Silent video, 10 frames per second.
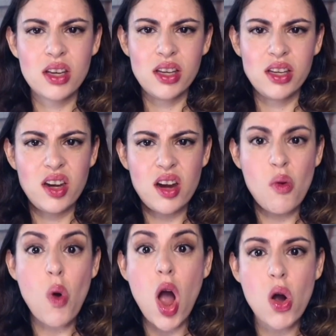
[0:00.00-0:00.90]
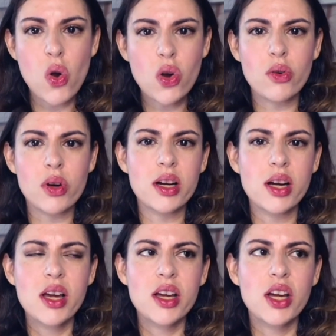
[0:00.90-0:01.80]
woke or
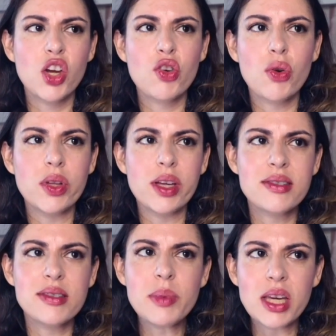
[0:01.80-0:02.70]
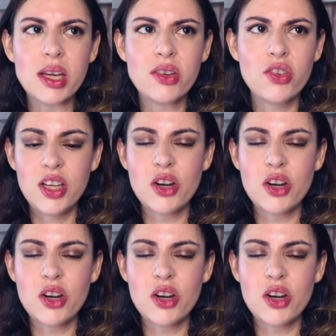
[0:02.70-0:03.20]
controlling speech.